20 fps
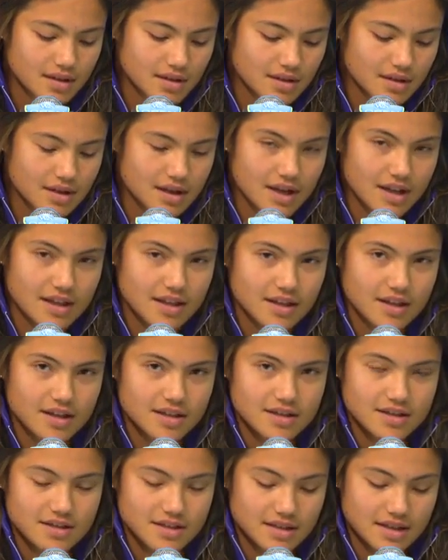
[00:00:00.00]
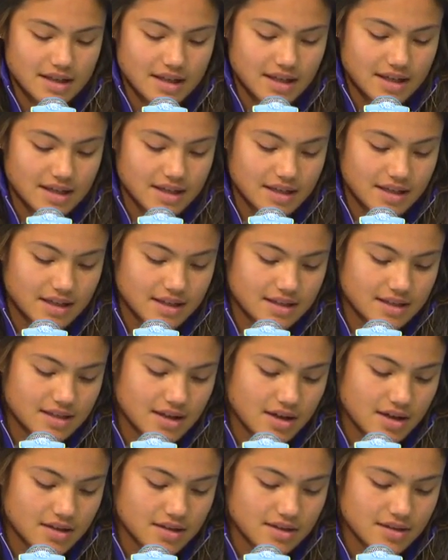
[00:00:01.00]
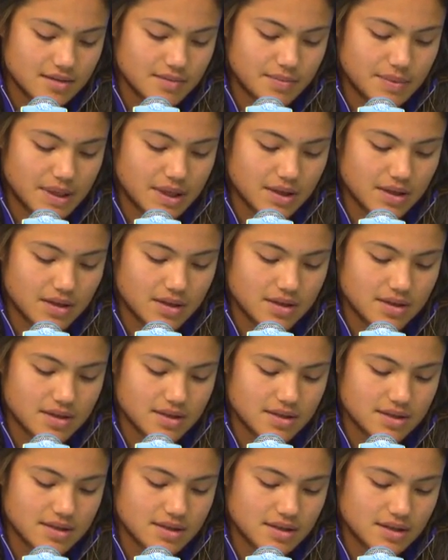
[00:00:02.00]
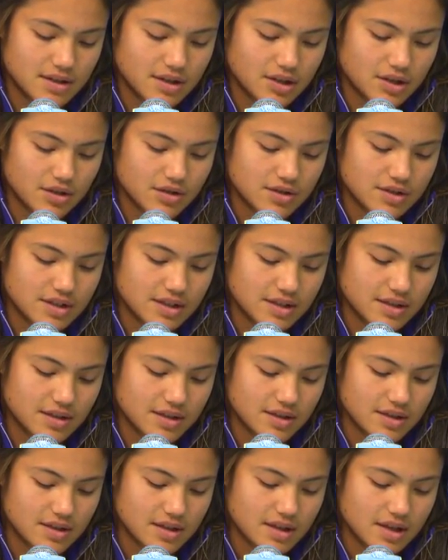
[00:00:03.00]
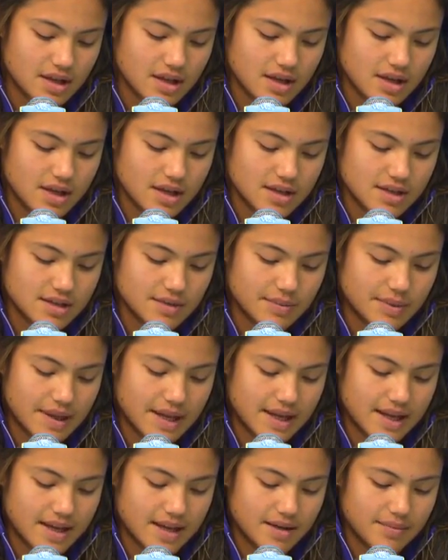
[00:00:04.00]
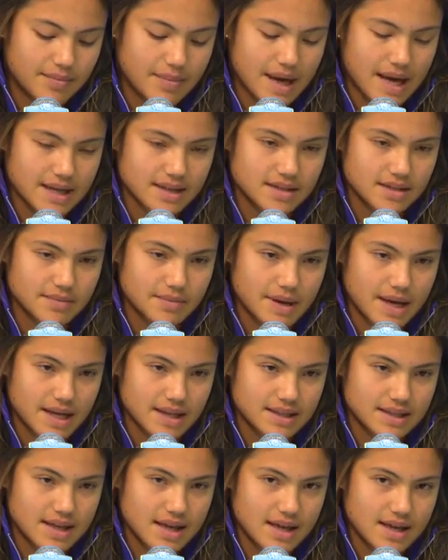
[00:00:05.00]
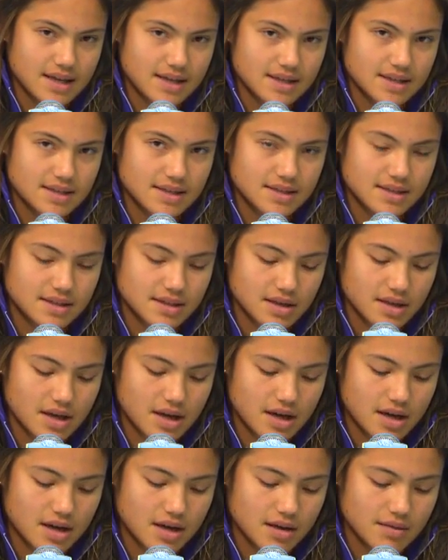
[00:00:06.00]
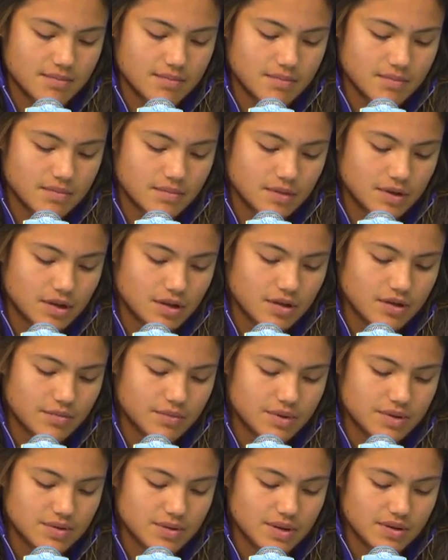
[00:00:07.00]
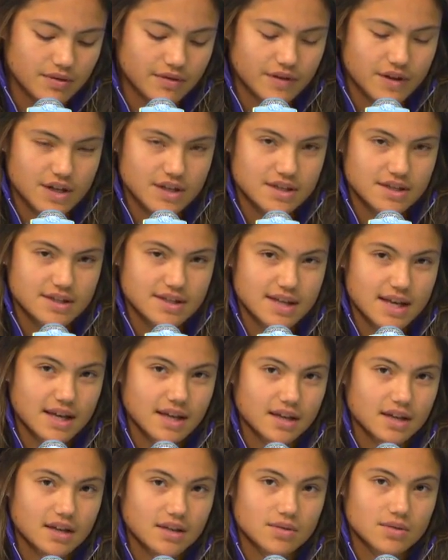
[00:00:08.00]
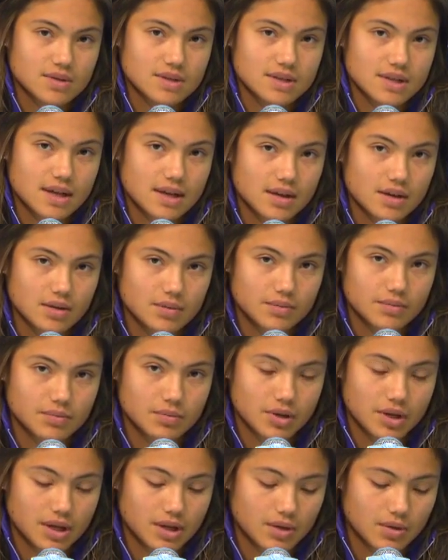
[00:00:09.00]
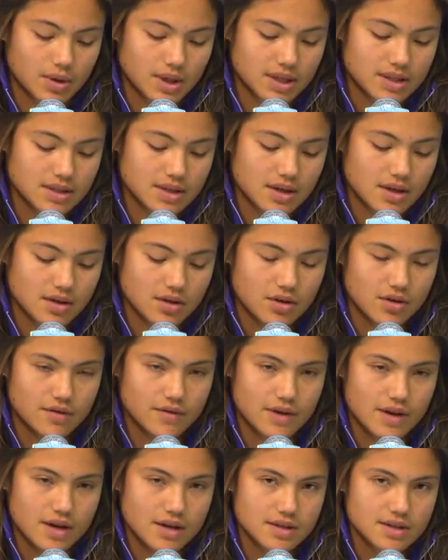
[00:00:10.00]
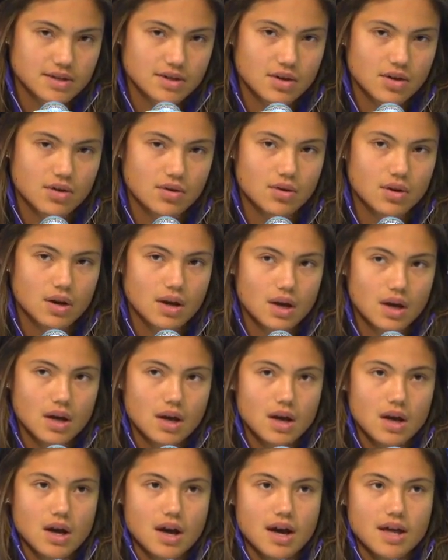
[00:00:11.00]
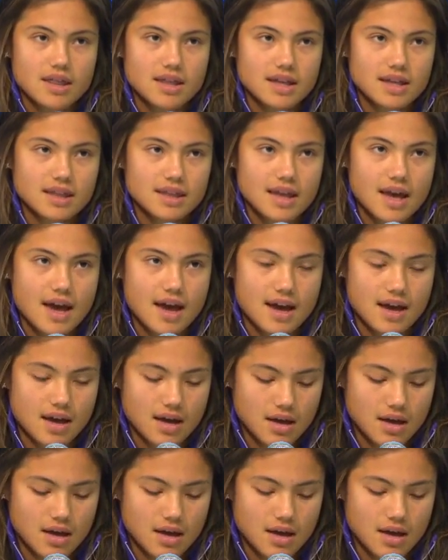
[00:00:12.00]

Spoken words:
I think it does, because to play back-to-back days, between the first and second, it was like pretty quick turnover. So I think that